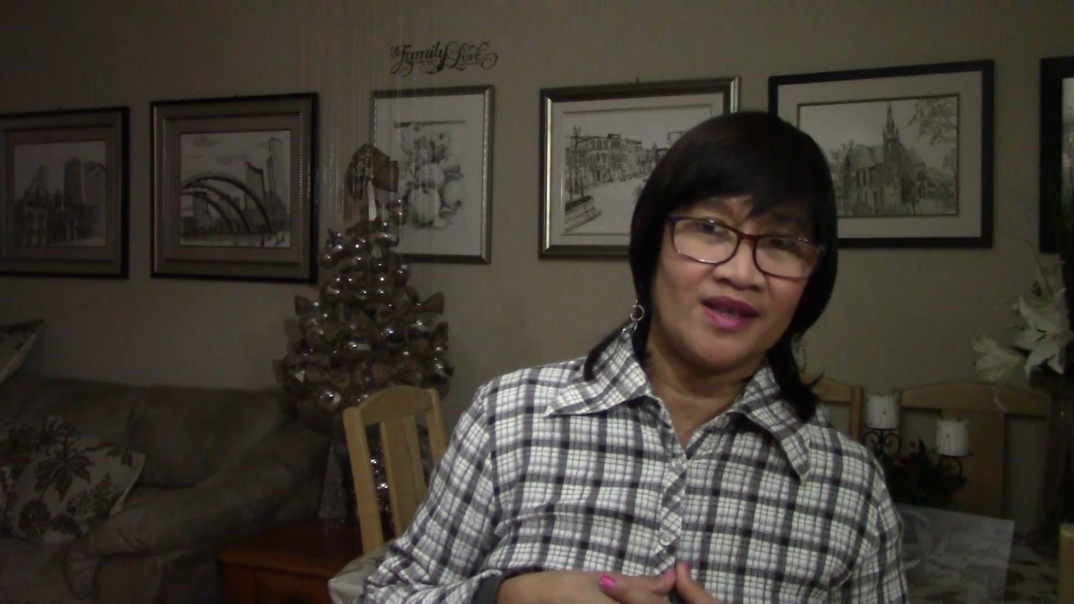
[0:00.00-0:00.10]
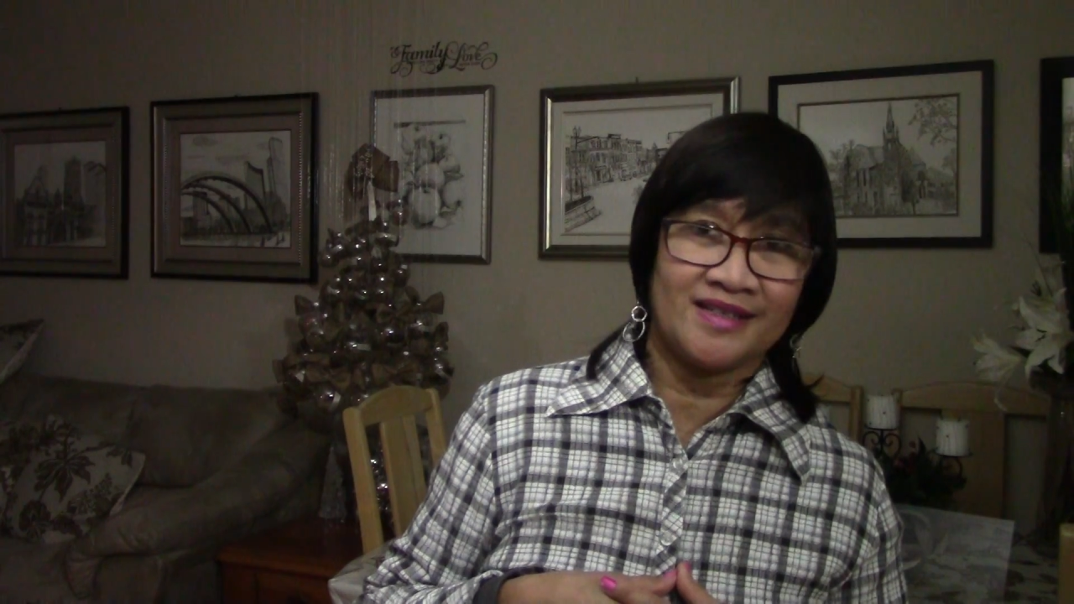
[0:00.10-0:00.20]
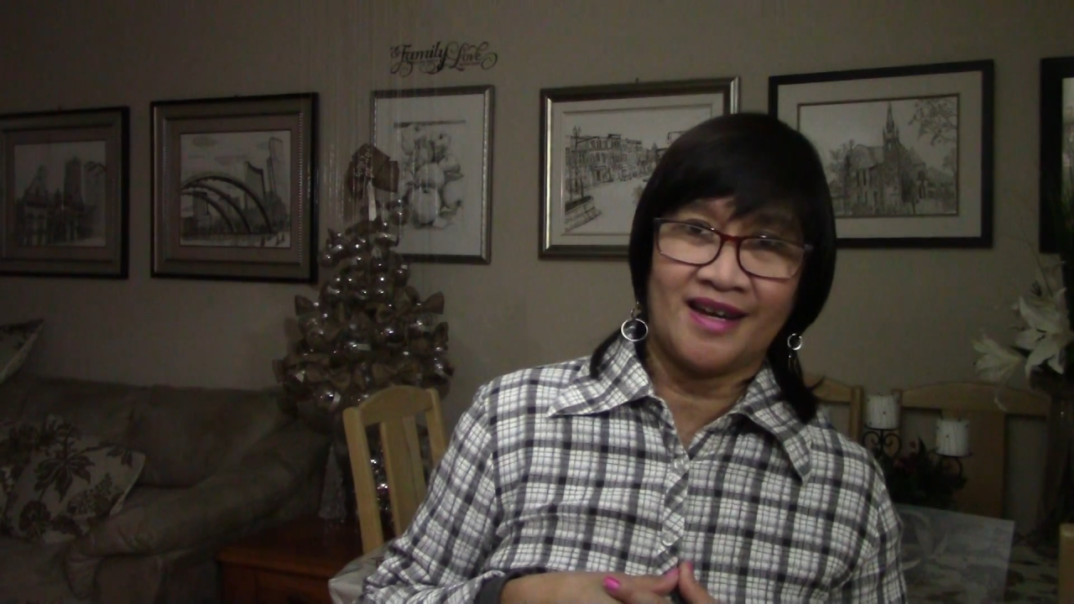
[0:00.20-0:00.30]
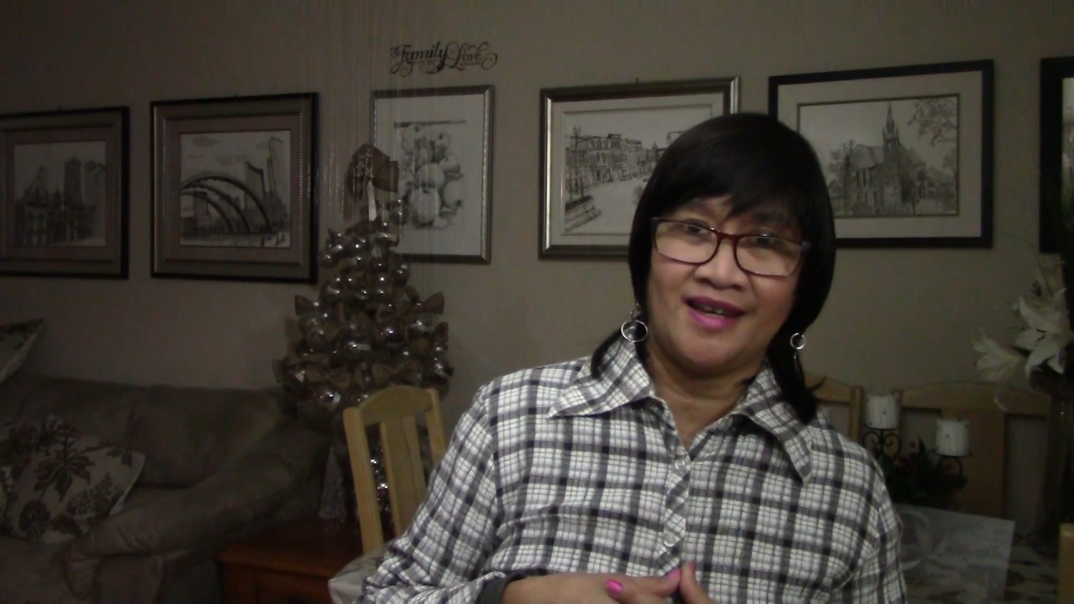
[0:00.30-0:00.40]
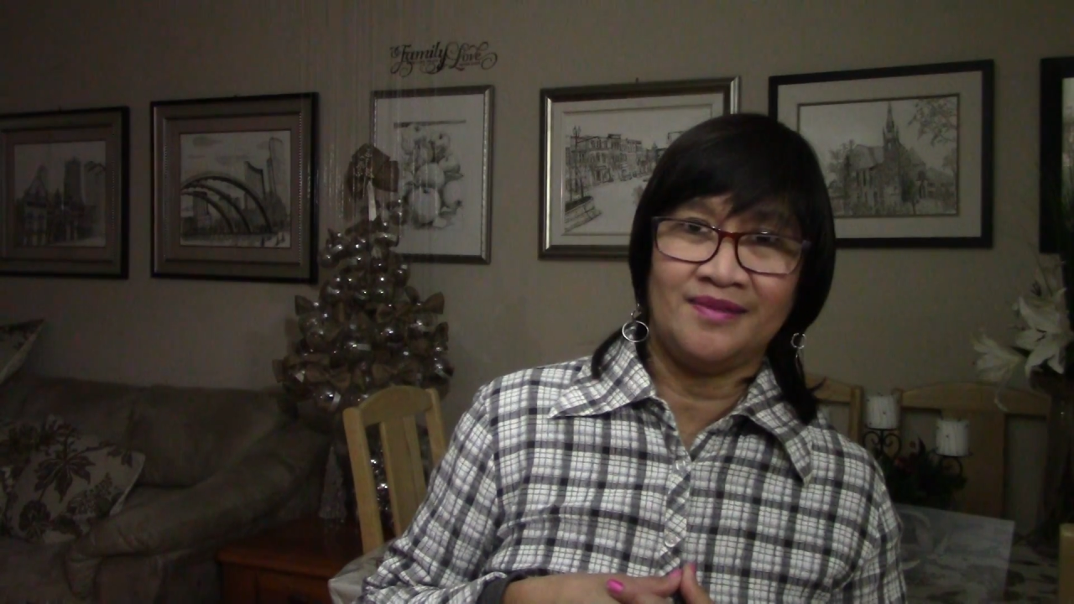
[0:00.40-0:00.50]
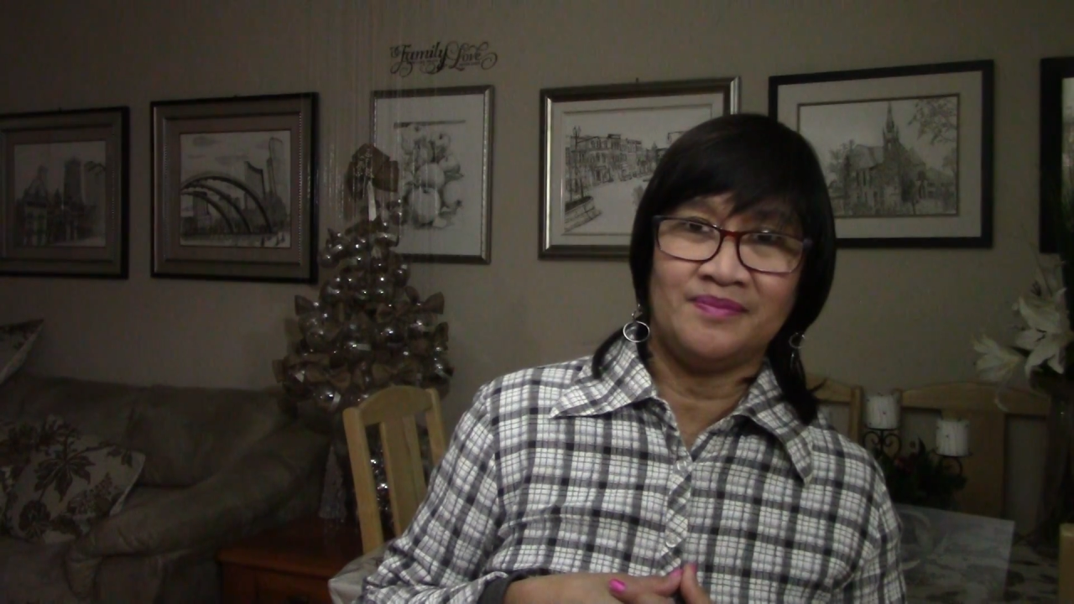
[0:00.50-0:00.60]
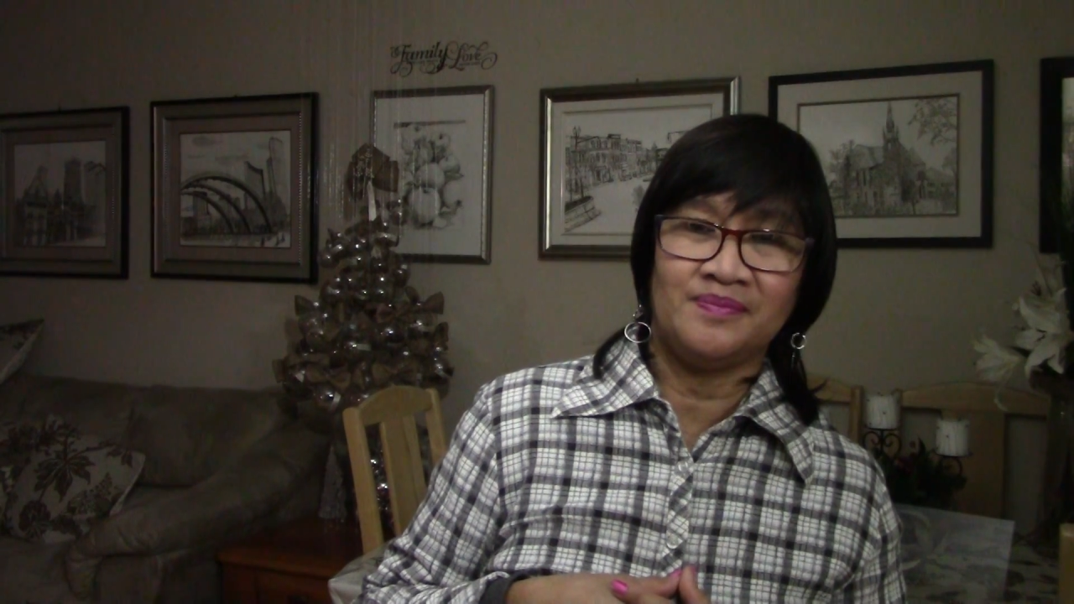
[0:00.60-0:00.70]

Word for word: the time.